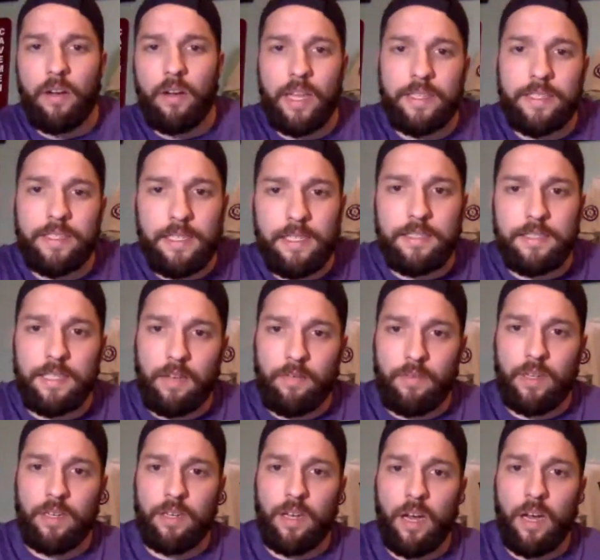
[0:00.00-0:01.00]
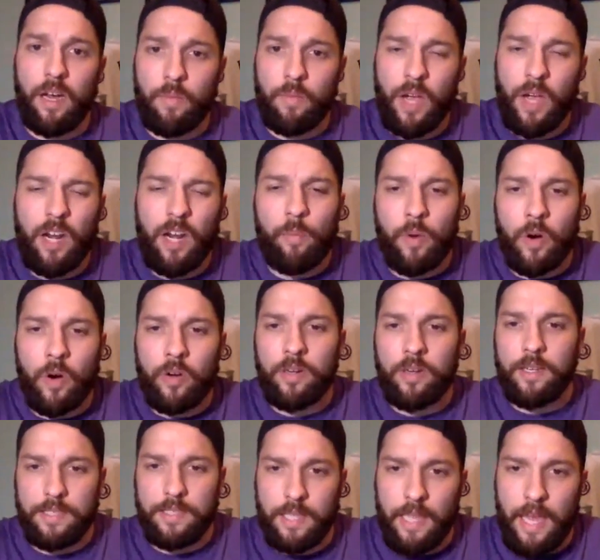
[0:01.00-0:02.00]
He had T7. Kind of burned
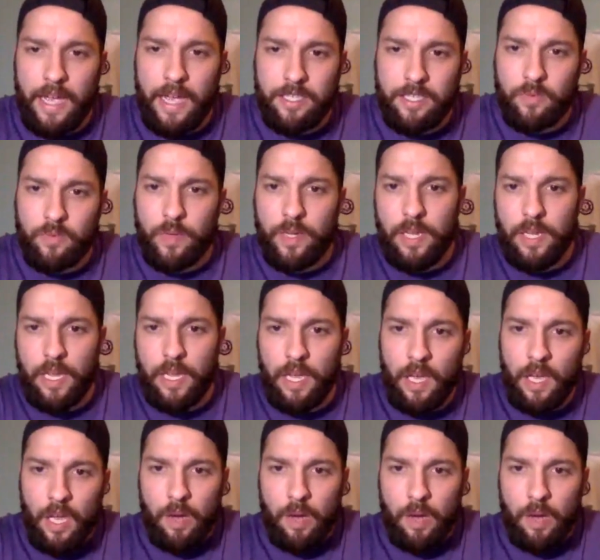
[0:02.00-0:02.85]
us last week.